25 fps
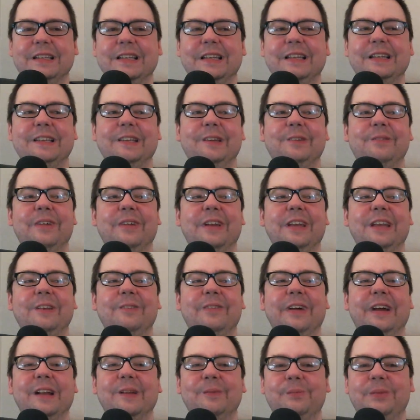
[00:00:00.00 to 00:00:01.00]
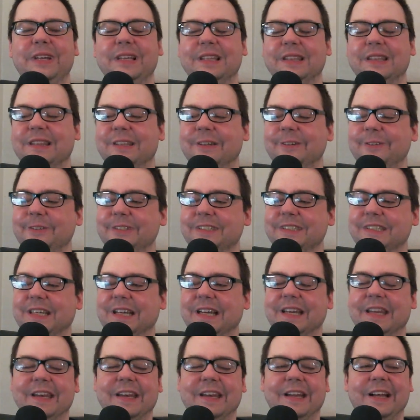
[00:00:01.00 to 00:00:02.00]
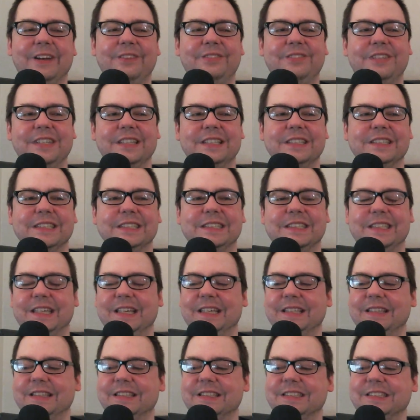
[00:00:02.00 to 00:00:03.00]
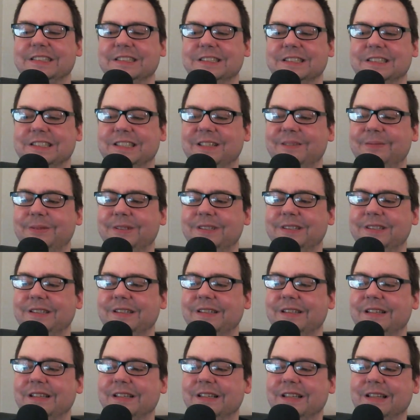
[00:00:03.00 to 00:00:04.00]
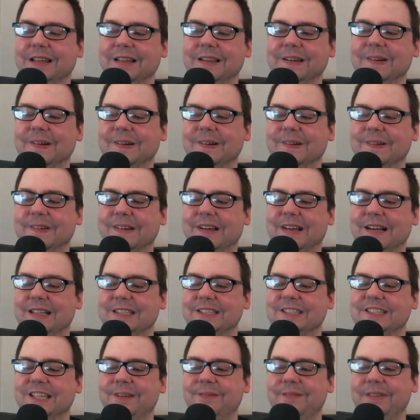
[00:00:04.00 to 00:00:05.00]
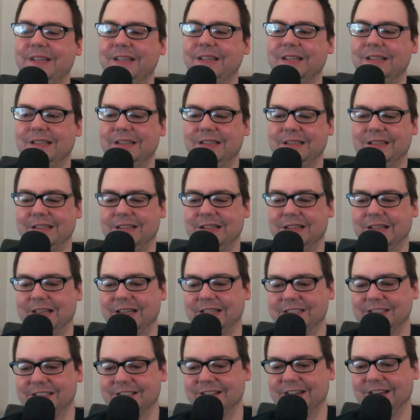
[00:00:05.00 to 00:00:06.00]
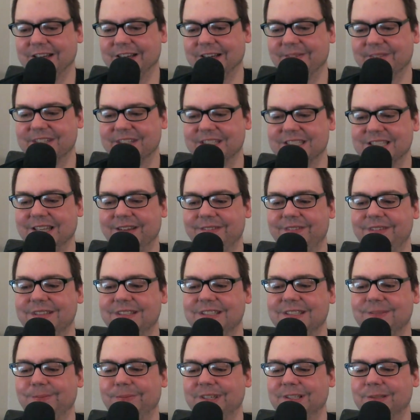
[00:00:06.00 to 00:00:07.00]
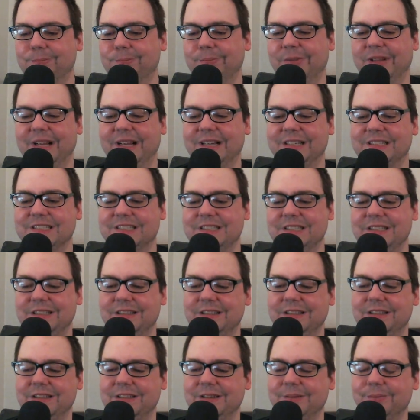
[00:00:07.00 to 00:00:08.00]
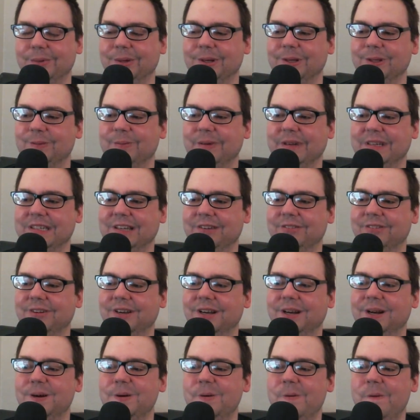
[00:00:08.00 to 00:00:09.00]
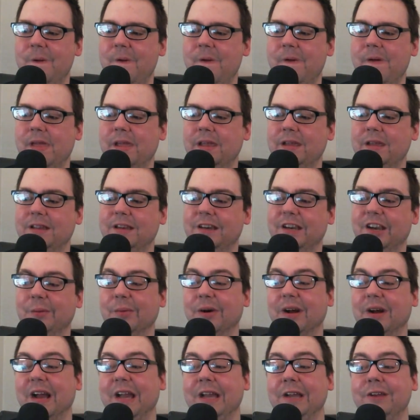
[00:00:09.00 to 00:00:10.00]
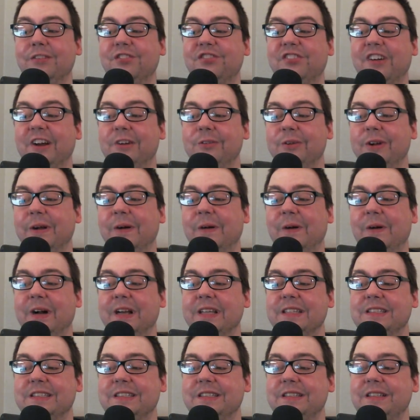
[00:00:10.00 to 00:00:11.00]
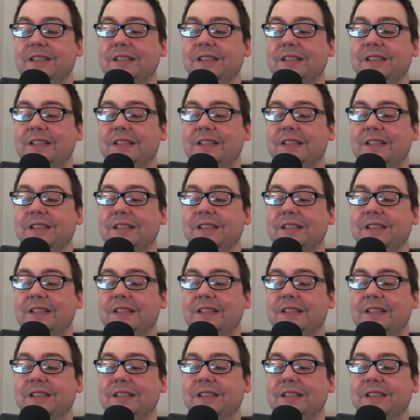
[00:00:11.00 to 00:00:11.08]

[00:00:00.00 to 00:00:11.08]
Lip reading: you made a beat that was good enough to sustain this stupid lyrical concept. That's track number 7, Splish Splash, produced by Devereaux. Number 8, Friend Request.